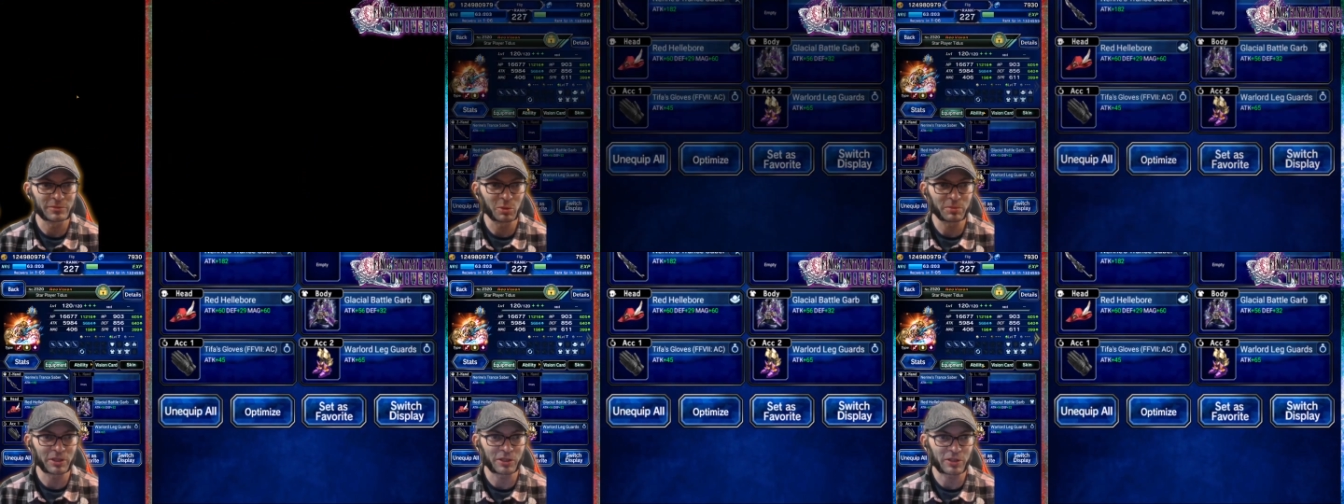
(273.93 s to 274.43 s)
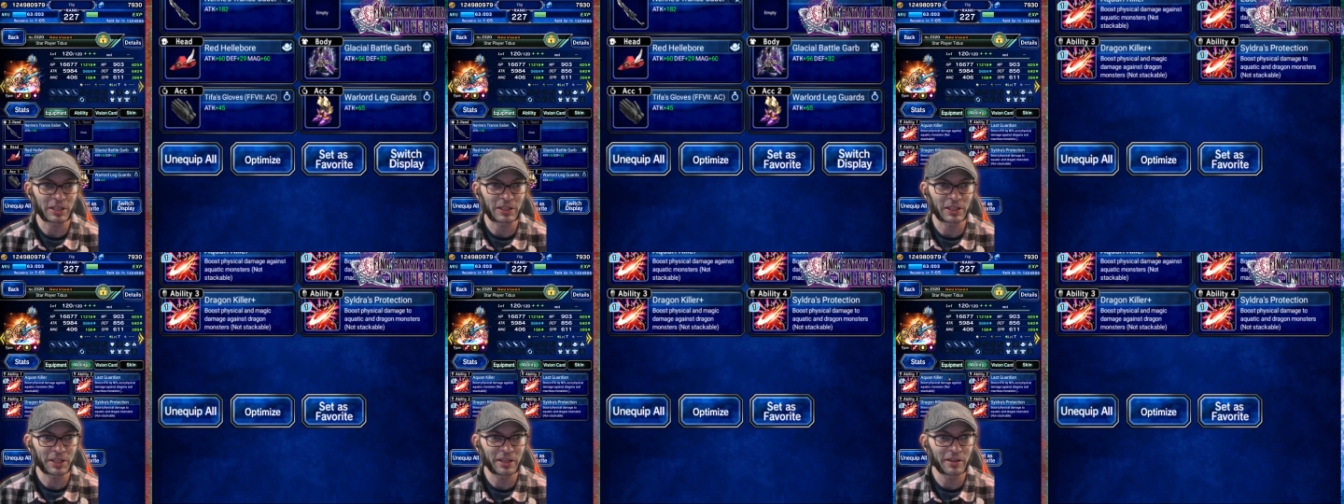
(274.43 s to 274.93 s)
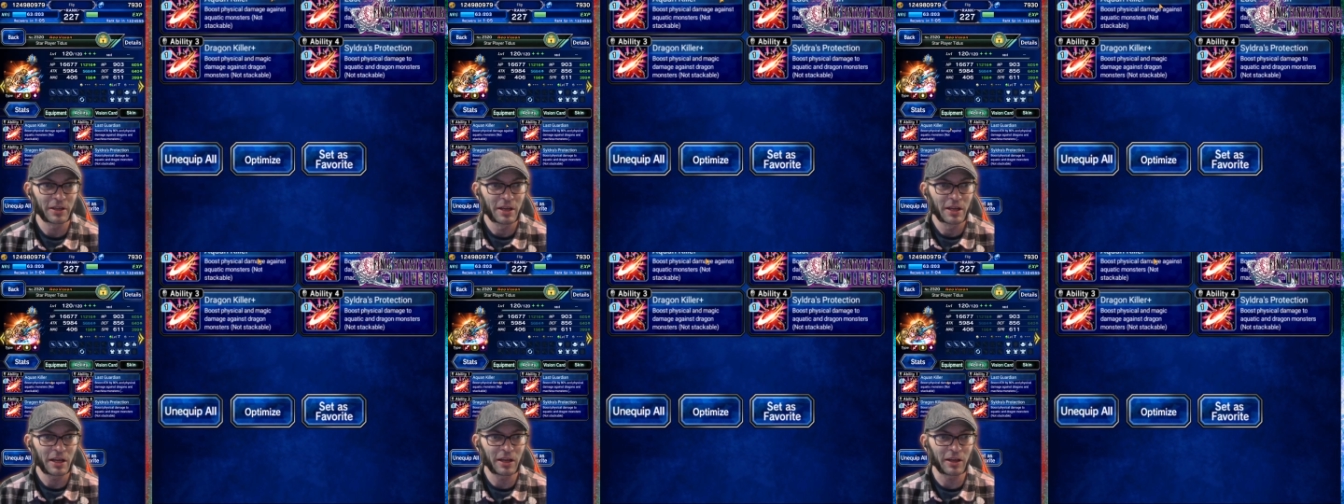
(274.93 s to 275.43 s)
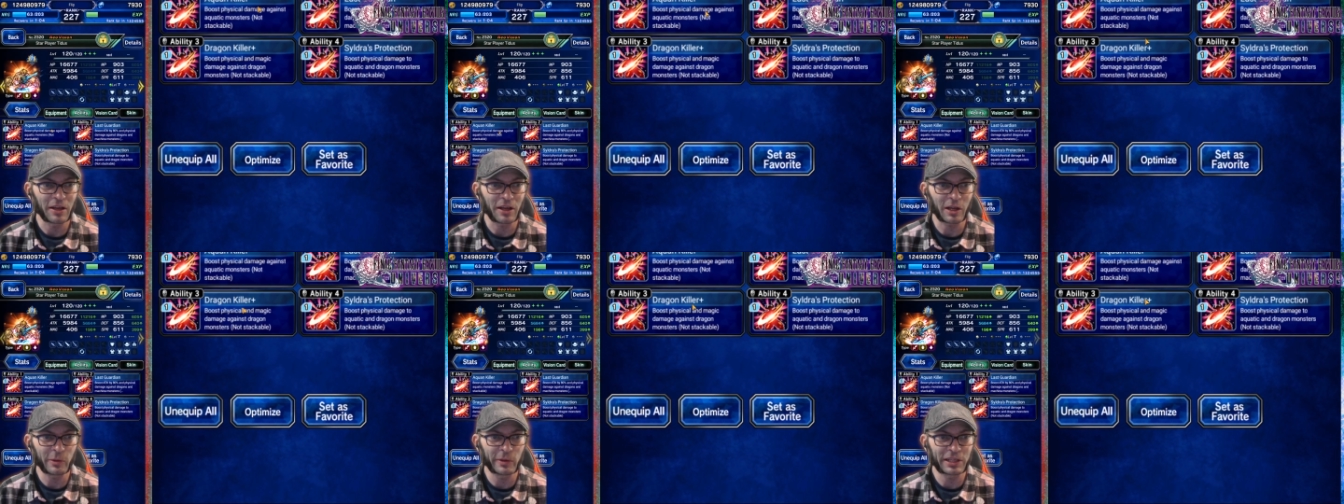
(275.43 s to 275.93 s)
Nope, not trying to click that.
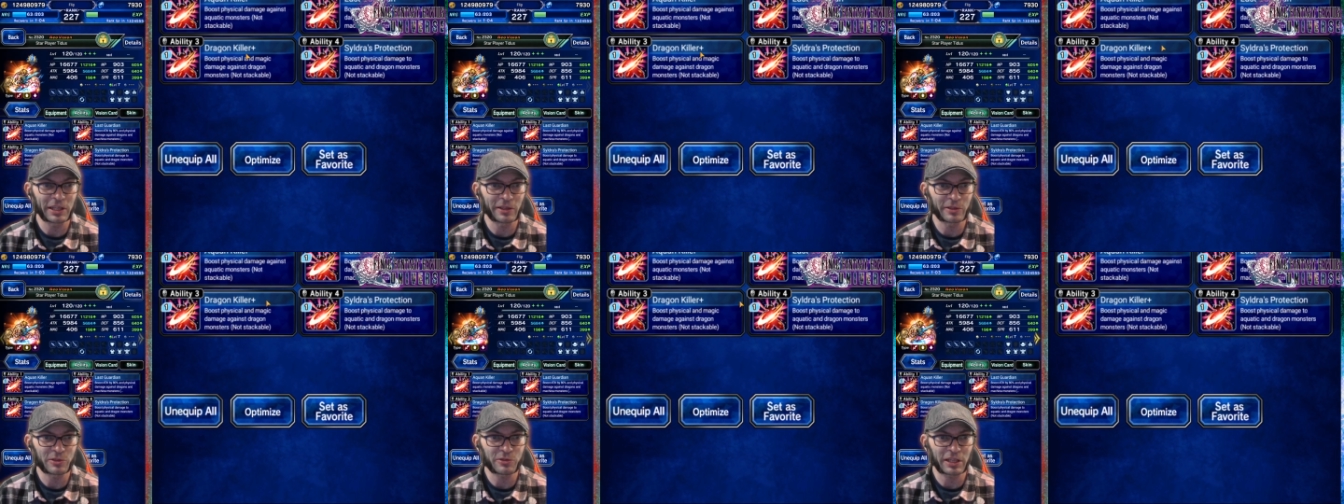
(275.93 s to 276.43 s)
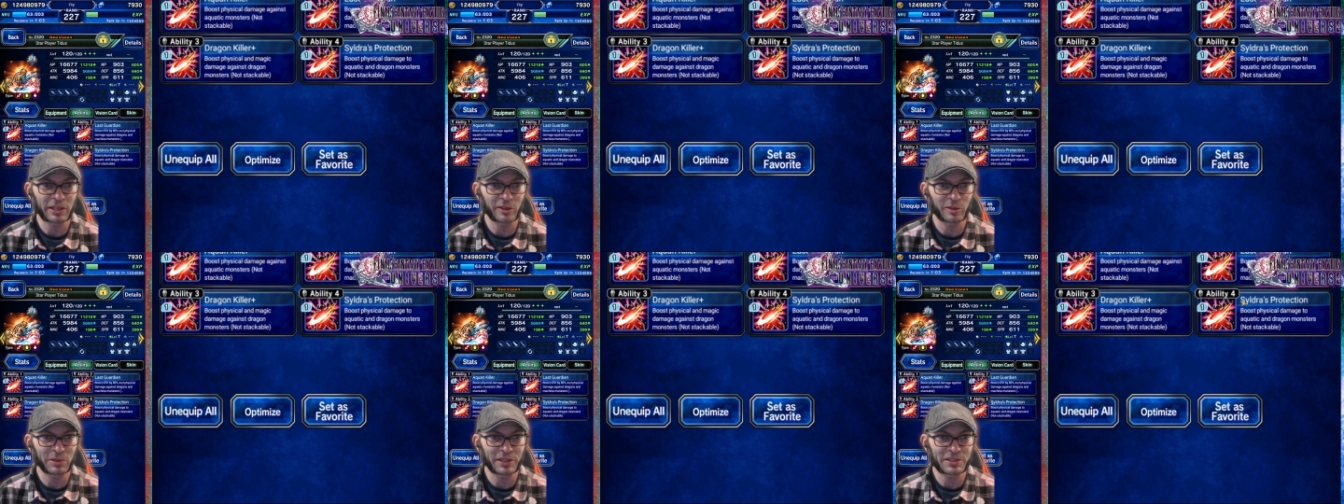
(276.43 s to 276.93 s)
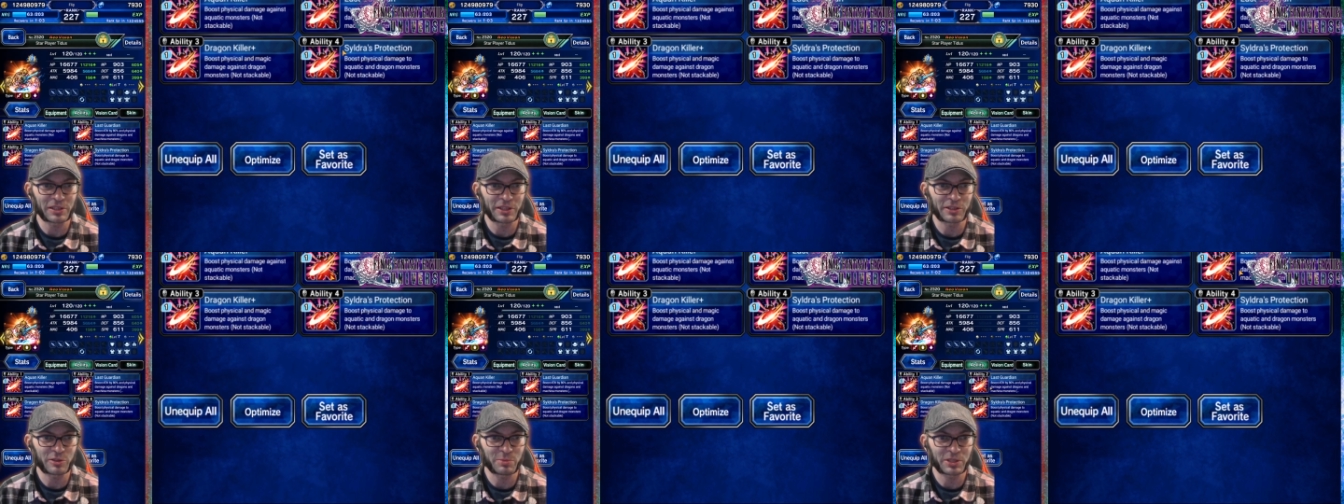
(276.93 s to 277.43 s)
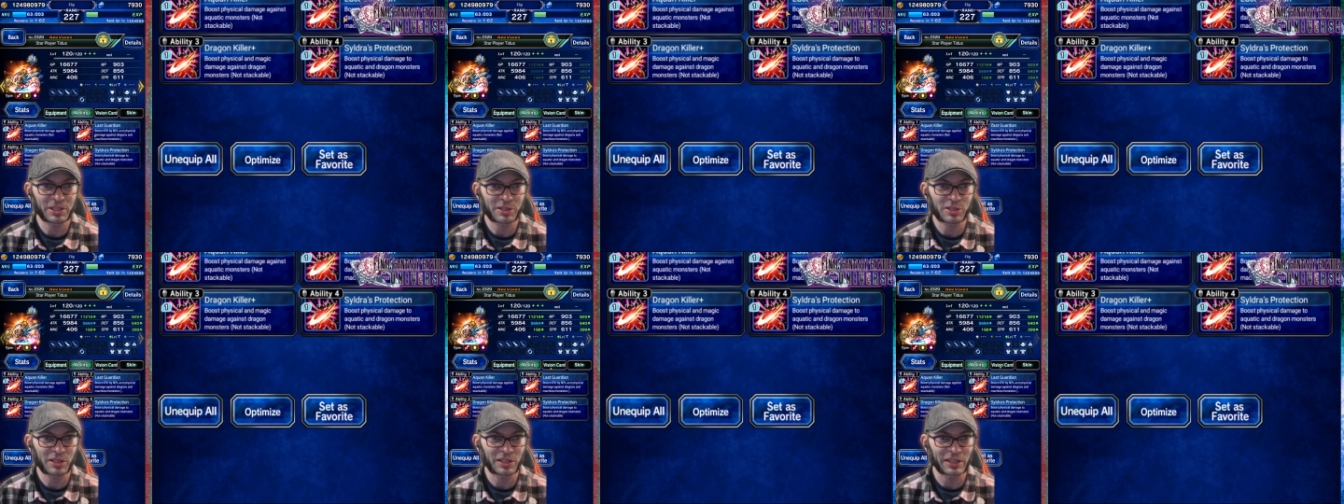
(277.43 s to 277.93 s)
Aquan Killer, Dragon Killer Plus, Cylindra's
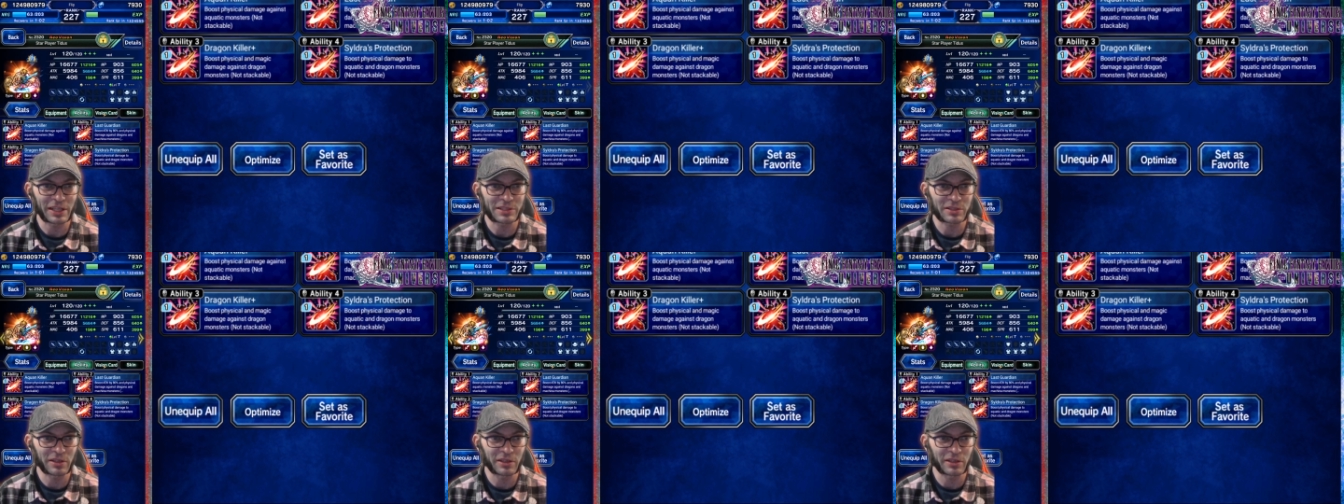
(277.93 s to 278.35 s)
Protection, and Last